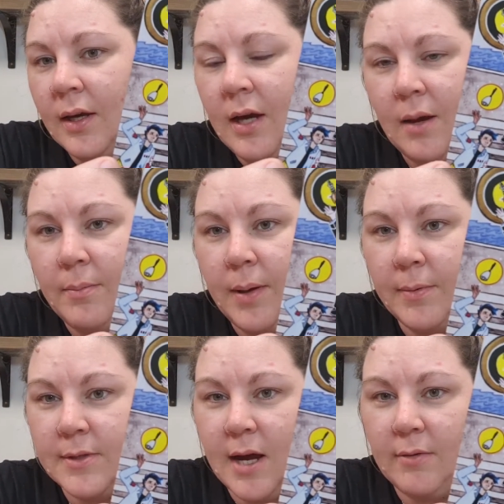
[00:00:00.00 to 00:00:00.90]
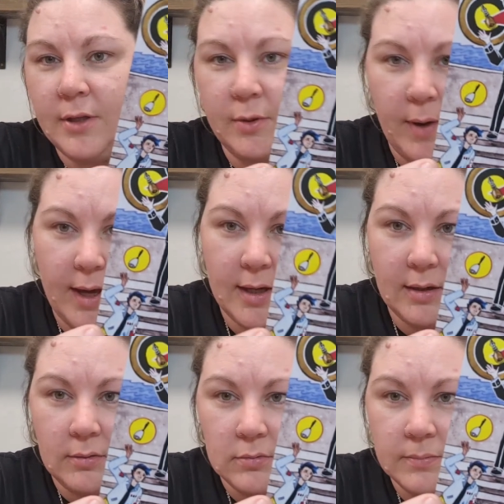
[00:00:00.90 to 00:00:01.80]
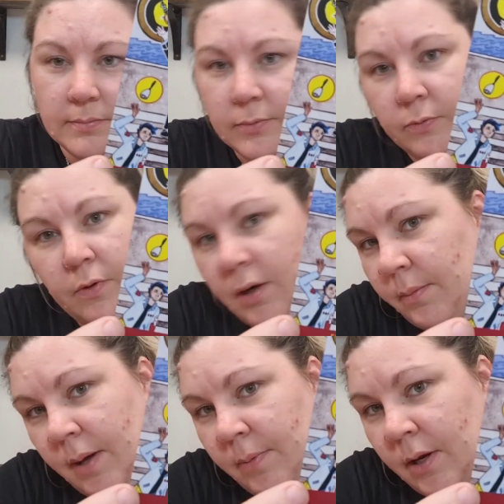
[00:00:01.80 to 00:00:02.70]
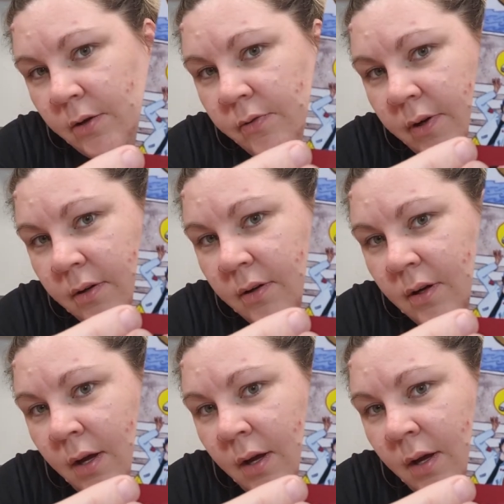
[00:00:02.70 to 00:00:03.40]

cutting people down in your wake, running people over.